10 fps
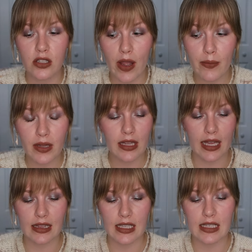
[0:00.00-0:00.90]
So I really
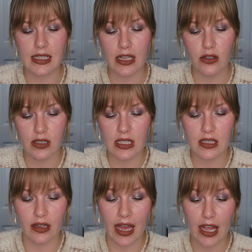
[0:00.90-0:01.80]
like these. I use these
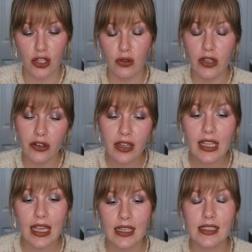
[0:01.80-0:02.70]
a lot. You literally
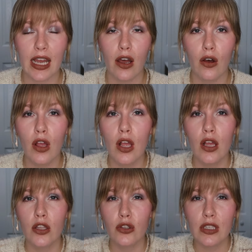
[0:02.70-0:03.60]
can't tell.
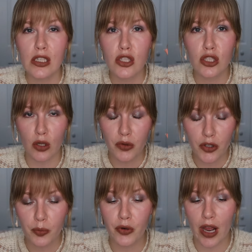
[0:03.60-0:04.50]
You need so
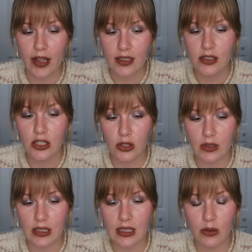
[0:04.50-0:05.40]
little product to do
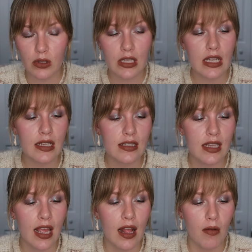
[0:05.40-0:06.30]
anything with these.
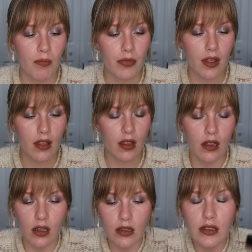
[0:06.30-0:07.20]

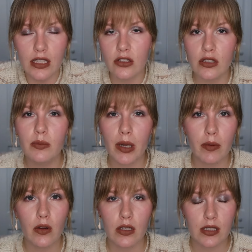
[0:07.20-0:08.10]
Literally
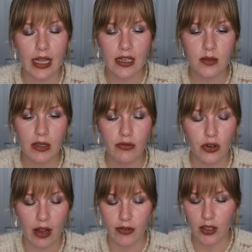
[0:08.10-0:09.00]
probably going to last me
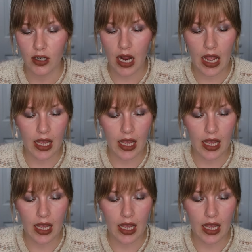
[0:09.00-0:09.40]
forever.